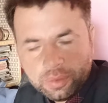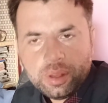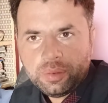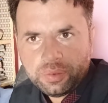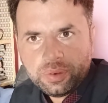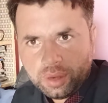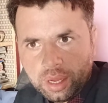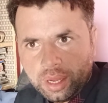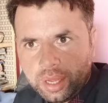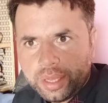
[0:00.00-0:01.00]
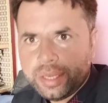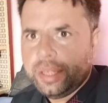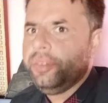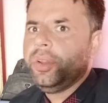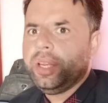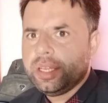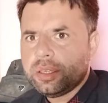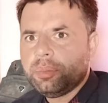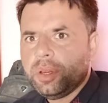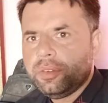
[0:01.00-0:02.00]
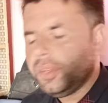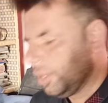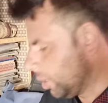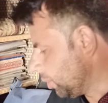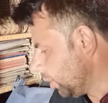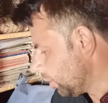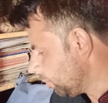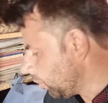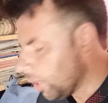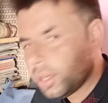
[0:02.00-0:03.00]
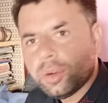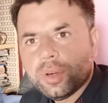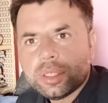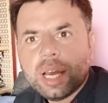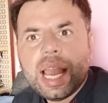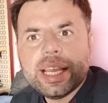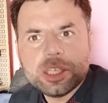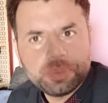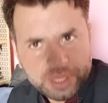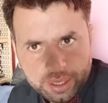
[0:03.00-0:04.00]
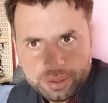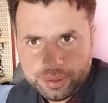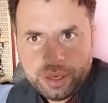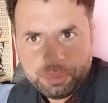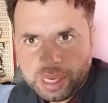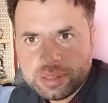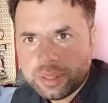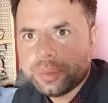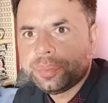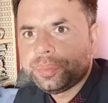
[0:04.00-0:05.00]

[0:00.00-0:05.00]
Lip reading: If I can give you an example, if you are going to work over the ISPR in Pakistan,